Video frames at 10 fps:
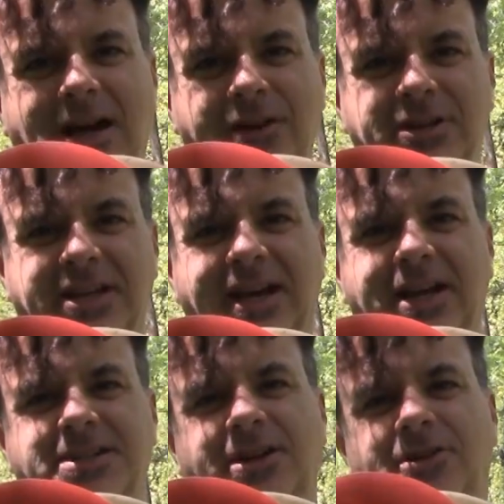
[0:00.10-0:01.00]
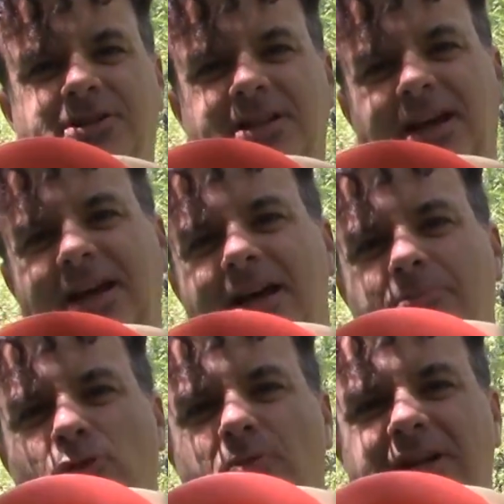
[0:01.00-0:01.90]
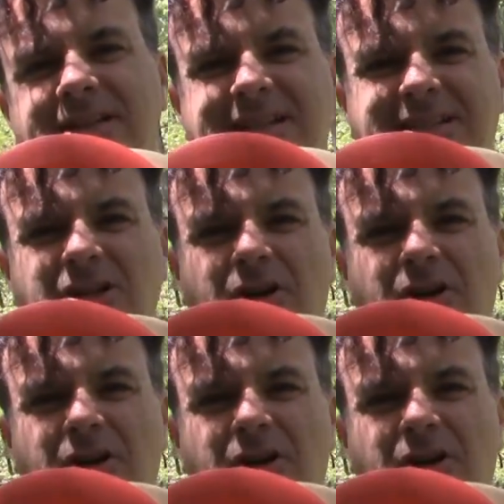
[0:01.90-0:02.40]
Ivan Katz here today at Bluemont Disc